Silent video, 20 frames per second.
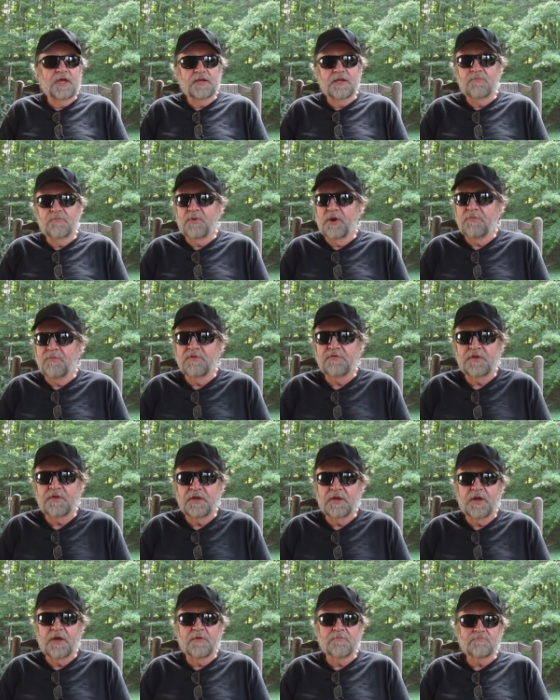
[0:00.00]
and they probably
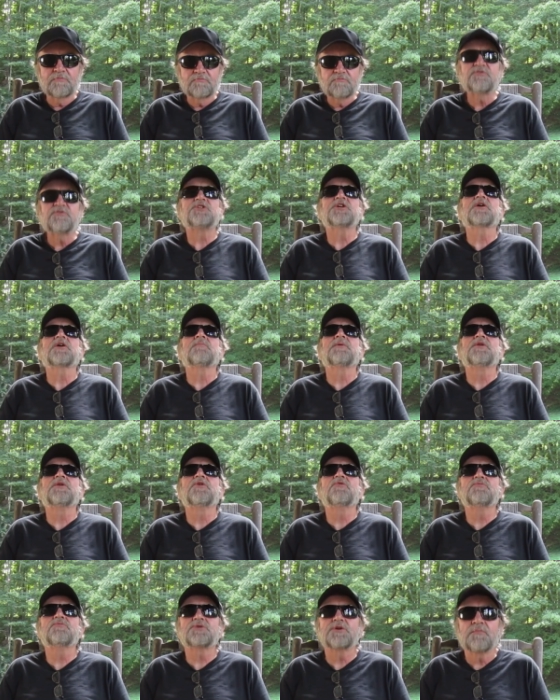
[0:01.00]
think I'm sticking my
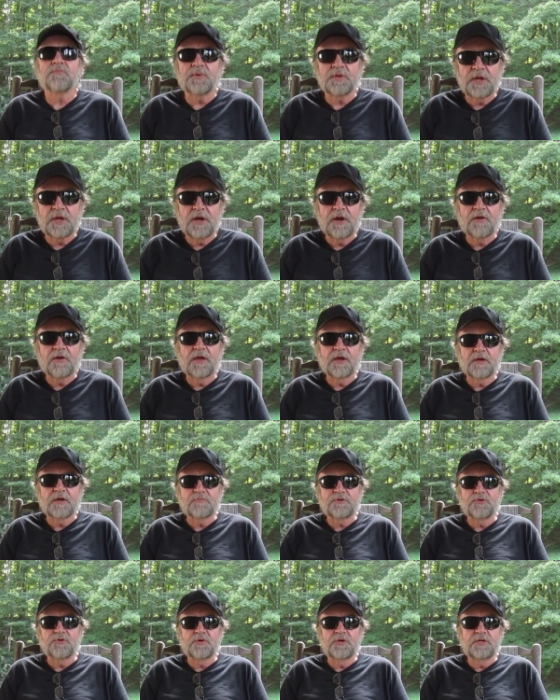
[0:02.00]
nose up in the air like I'm
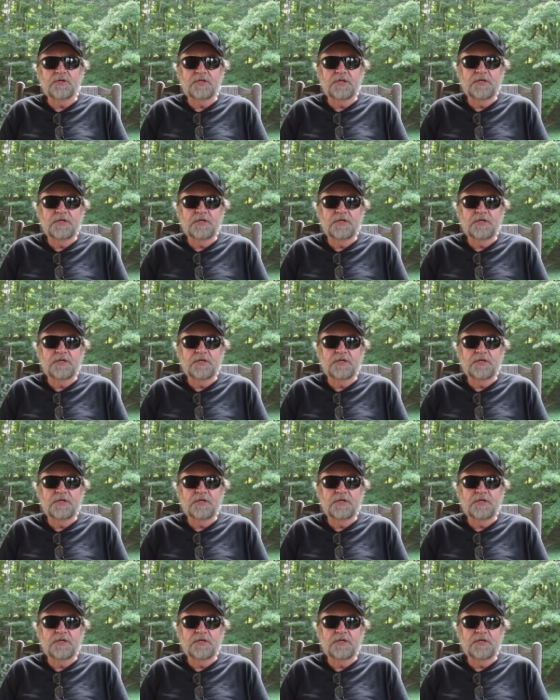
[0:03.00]
too good to